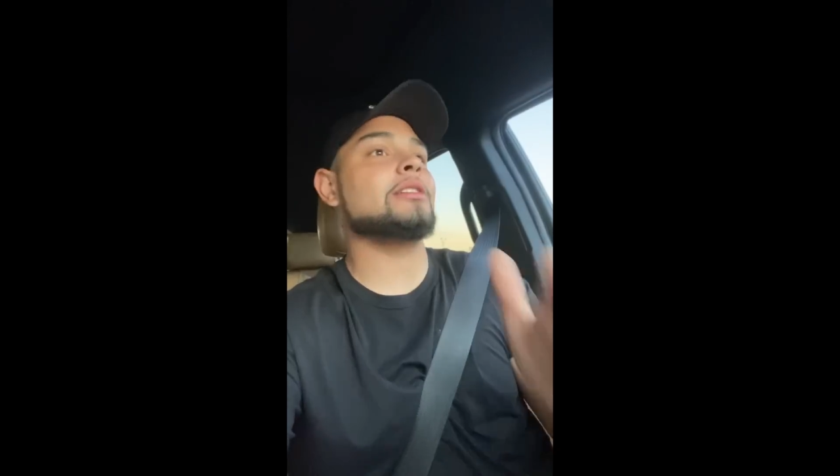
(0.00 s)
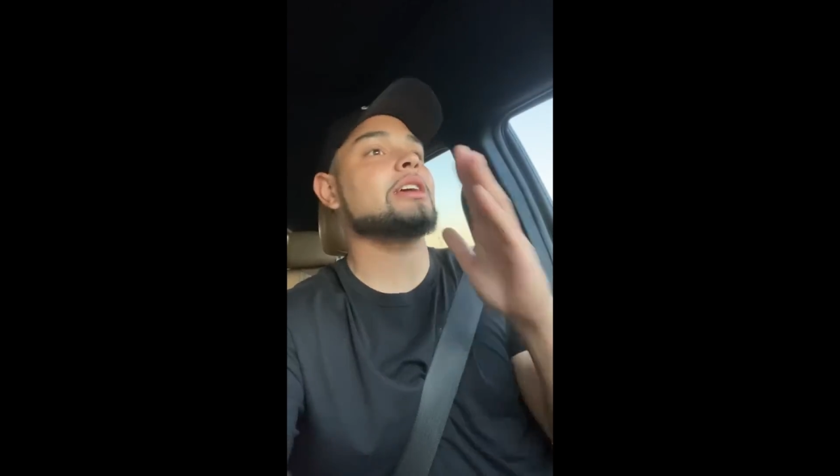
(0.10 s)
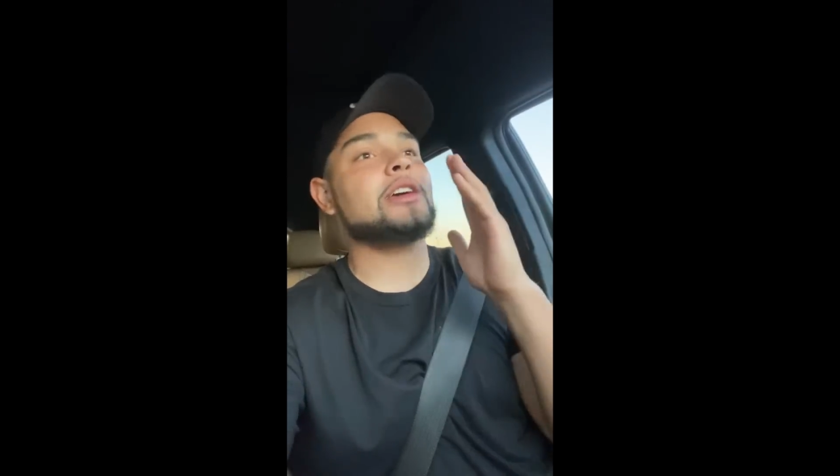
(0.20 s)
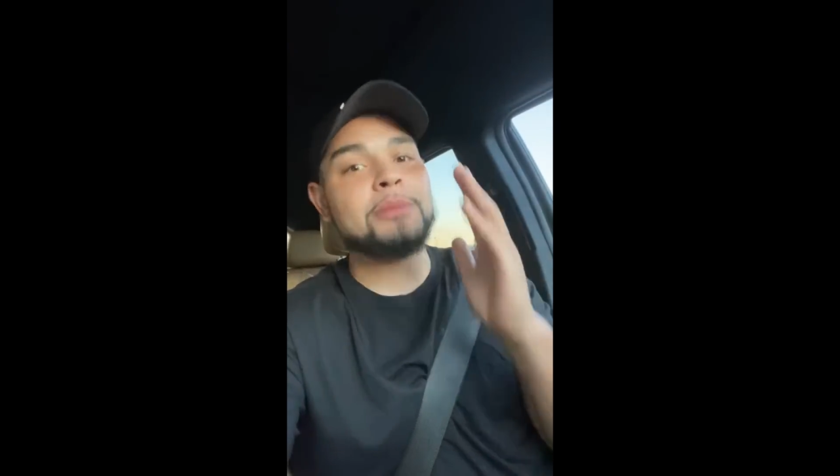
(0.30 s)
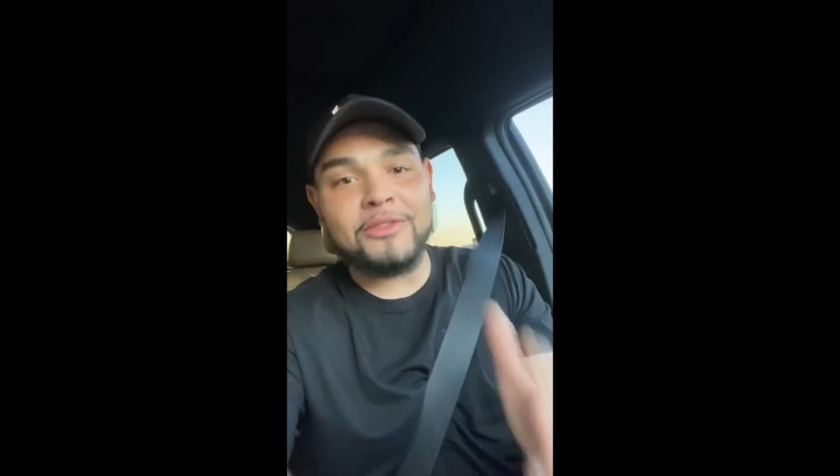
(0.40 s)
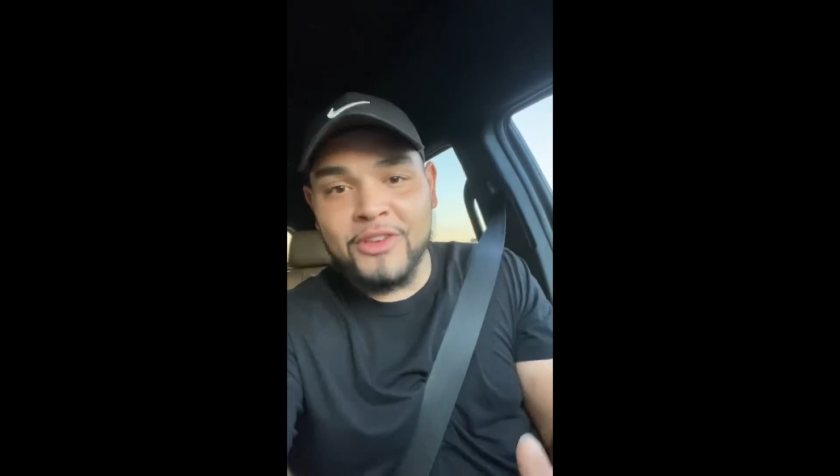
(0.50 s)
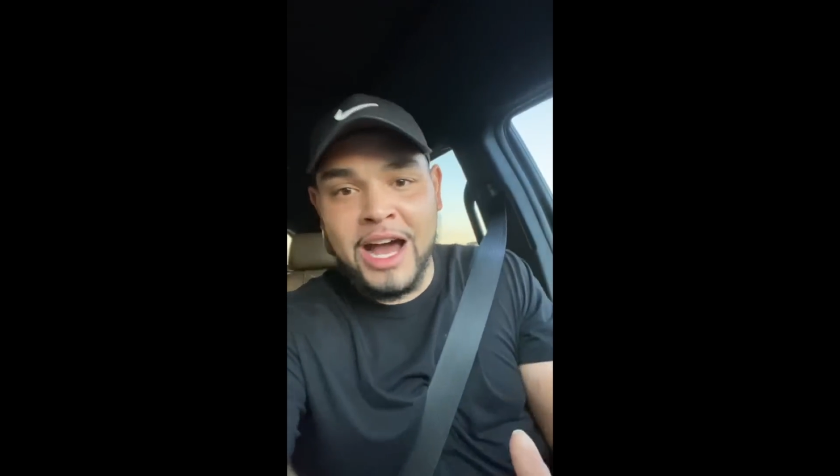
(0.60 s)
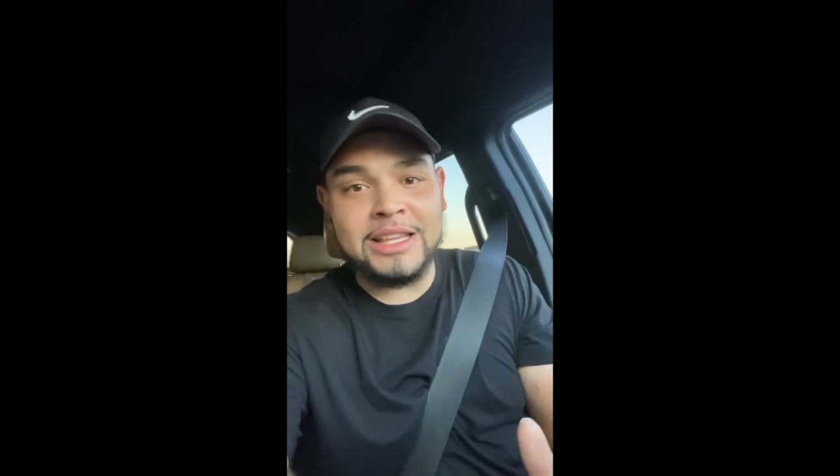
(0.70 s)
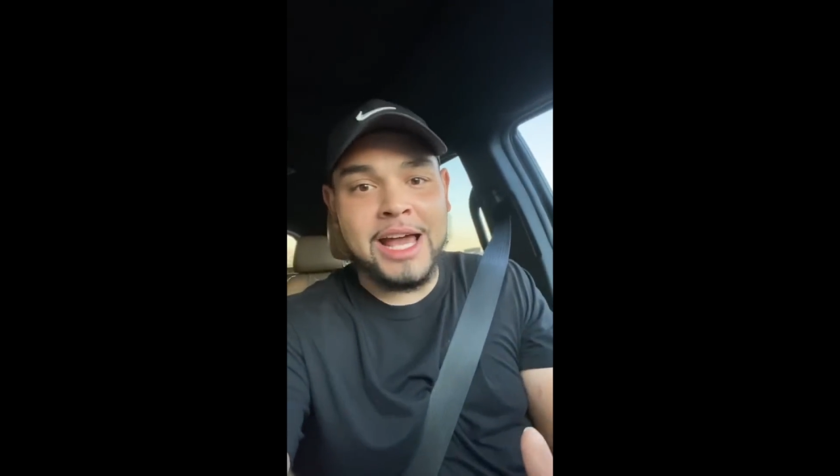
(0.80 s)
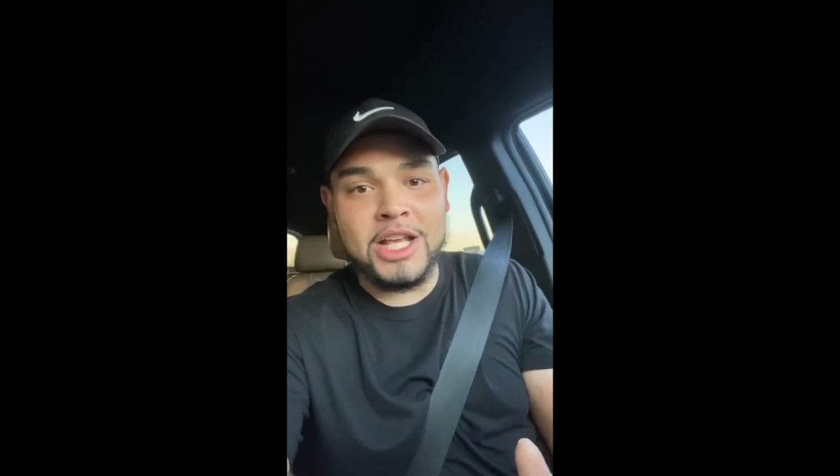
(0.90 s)
Give me
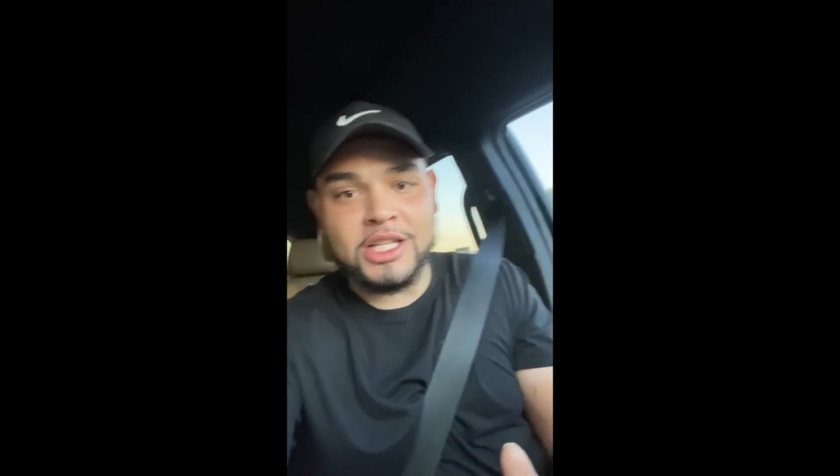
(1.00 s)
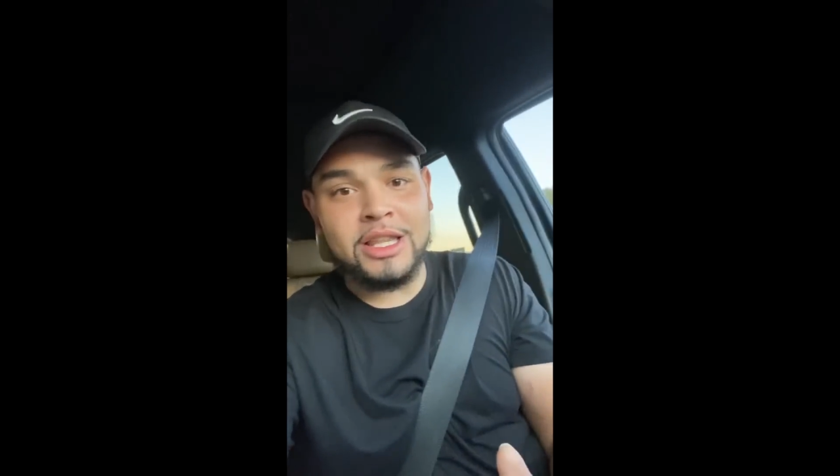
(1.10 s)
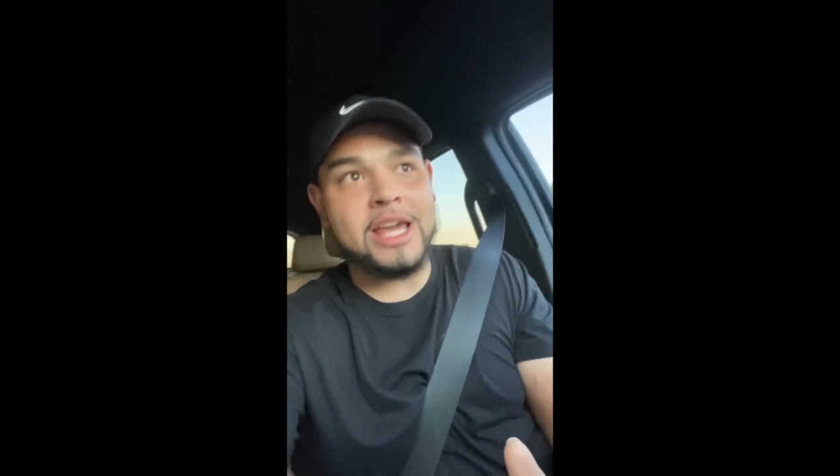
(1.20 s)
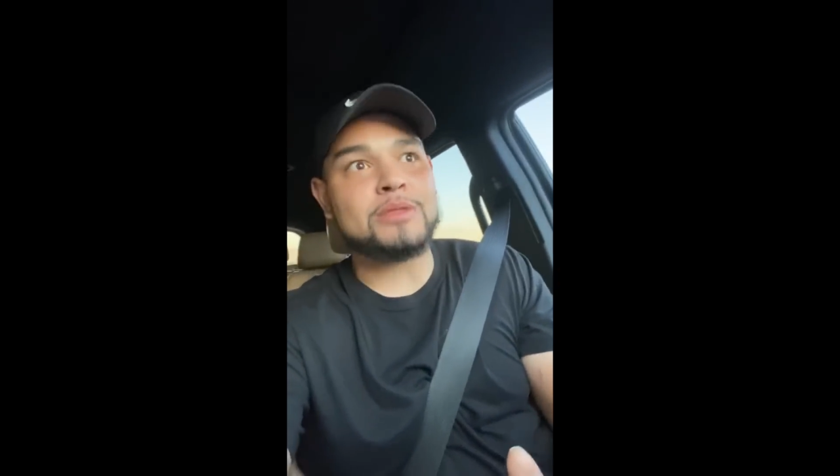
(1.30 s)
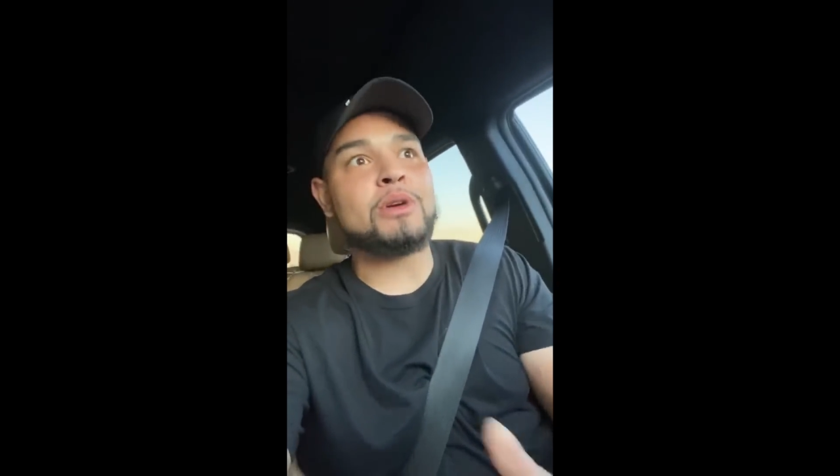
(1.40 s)
5,000 likes,